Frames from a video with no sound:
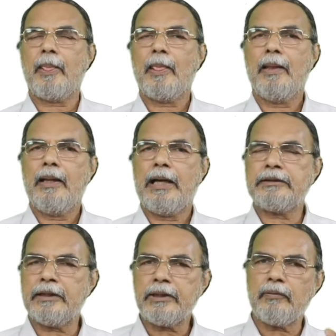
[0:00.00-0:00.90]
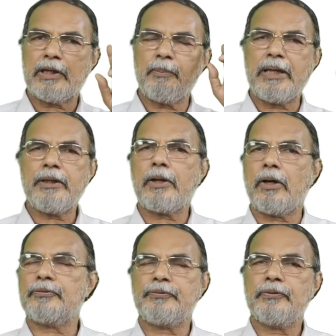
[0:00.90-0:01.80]
I think you are reminded
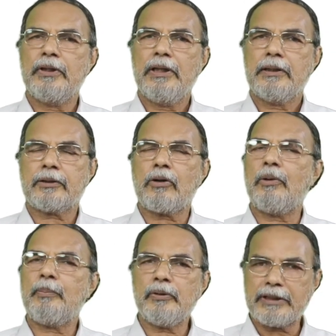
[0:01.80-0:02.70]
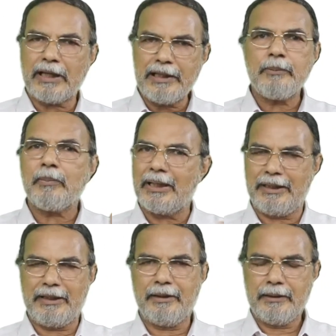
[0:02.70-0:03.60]
of the compound
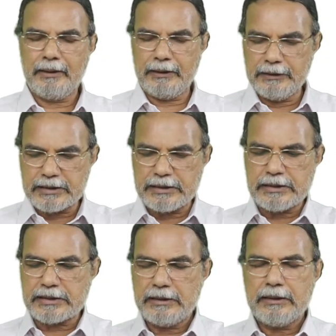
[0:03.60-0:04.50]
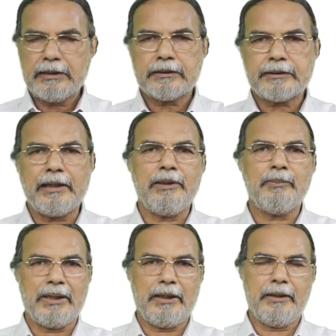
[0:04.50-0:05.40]
thylamide, and this is
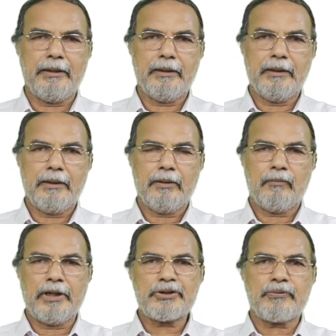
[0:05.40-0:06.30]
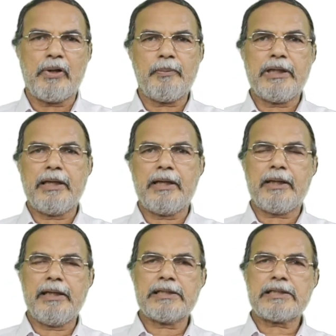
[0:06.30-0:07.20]
thylamide. What is formed here
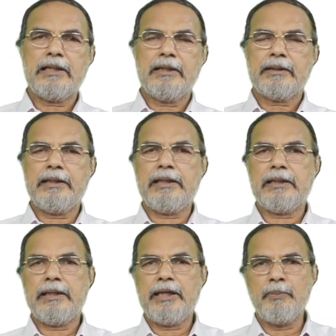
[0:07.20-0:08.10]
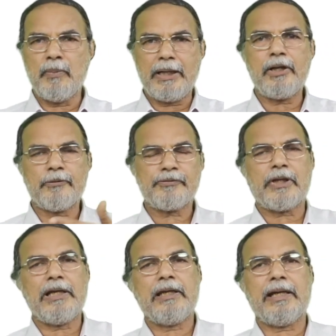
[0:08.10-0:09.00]
is the imide of
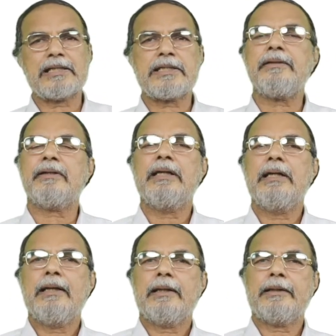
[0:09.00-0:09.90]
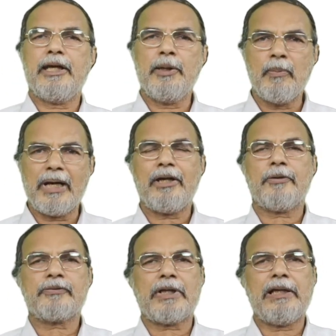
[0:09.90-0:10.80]
phthalic acid. The imide of
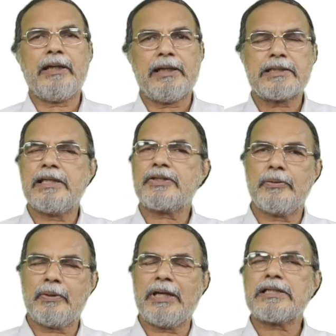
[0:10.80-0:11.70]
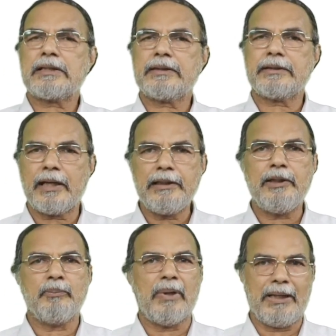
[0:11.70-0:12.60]
phthalic acid is known as
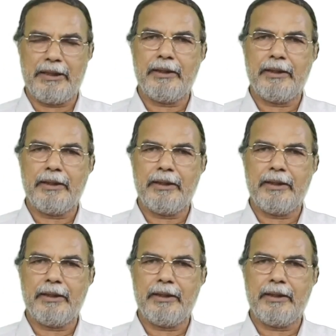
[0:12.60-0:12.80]
thylamide.